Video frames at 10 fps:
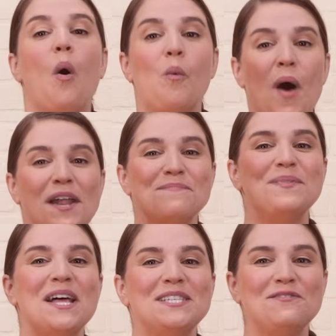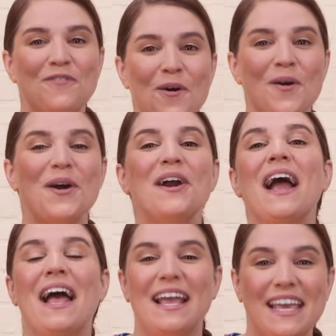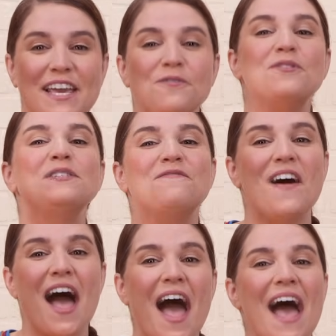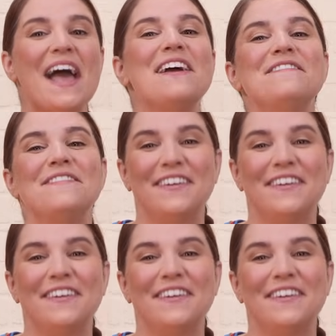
One plus four equals five.